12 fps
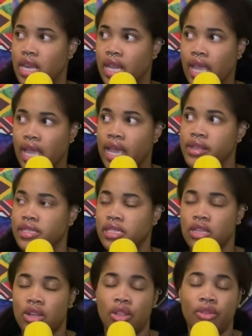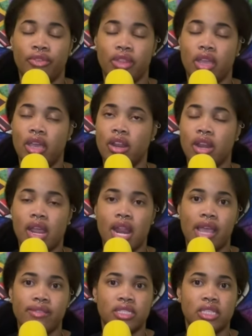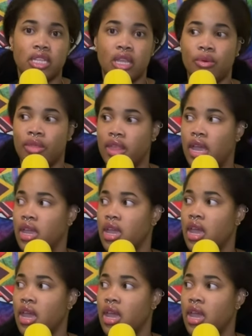Like I see it all over the internet. I've seen it with like